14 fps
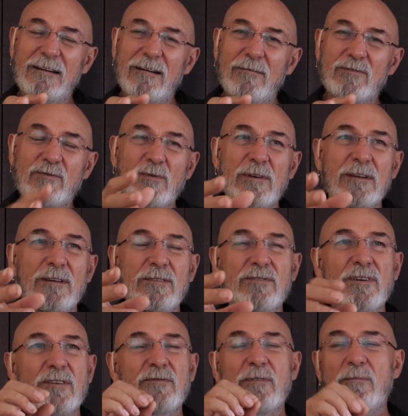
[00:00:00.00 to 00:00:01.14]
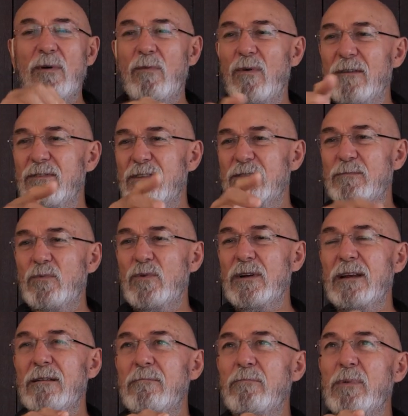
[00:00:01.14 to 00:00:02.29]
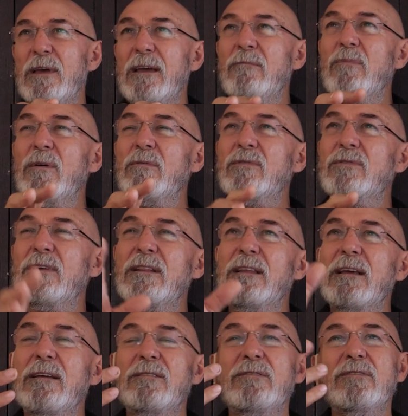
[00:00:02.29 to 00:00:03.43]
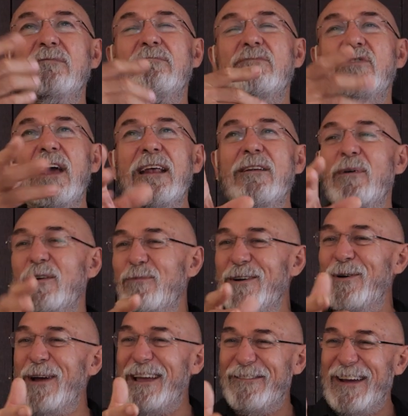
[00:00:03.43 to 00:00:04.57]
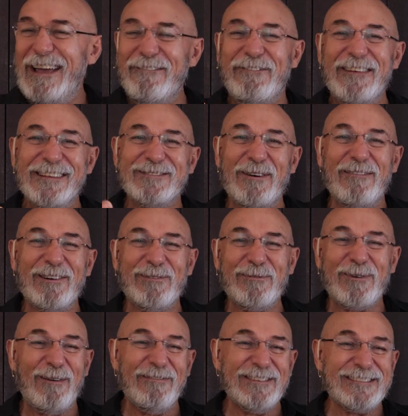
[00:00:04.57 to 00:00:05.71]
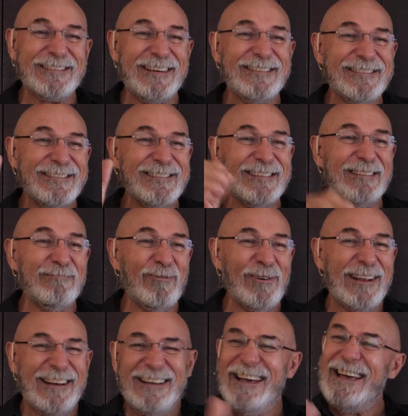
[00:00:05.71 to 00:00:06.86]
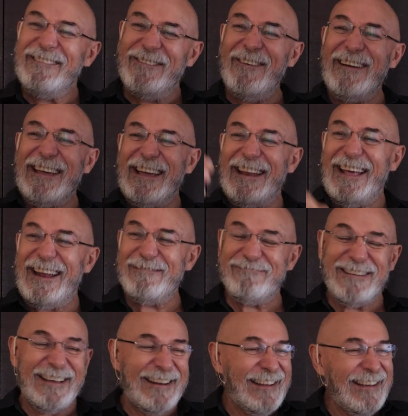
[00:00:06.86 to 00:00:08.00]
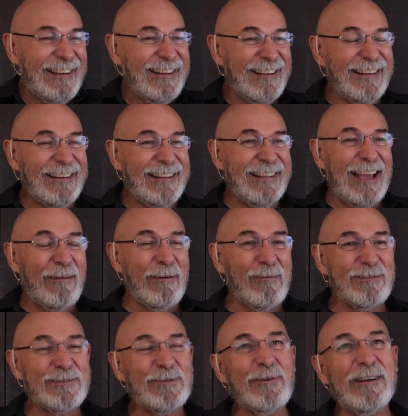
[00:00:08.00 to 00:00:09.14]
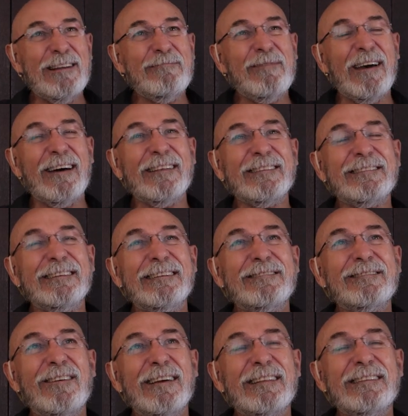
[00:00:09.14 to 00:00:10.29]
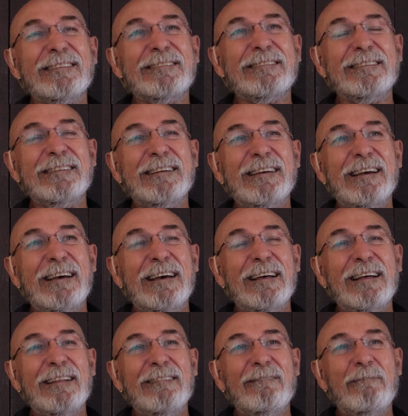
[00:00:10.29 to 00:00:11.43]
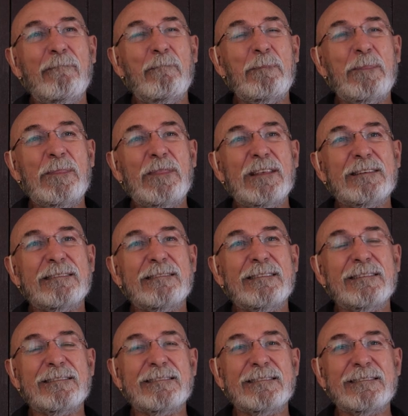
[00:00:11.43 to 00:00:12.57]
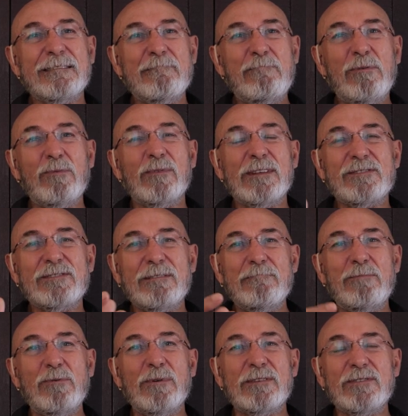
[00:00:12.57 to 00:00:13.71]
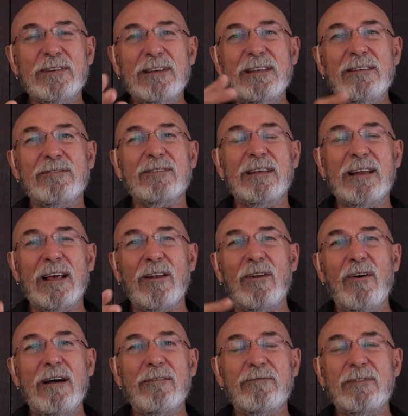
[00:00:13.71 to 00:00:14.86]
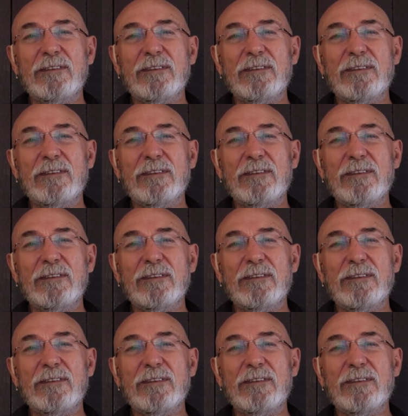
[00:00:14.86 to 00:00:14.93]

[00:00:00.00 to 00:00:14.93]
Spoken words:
I was talking to Josephine, my wife, this morning in bed. We were sitting there just chatting away. We have philosophical conversations in the morning before we get out of bed. And we were talking about this, and it's like the simpleness is in our life.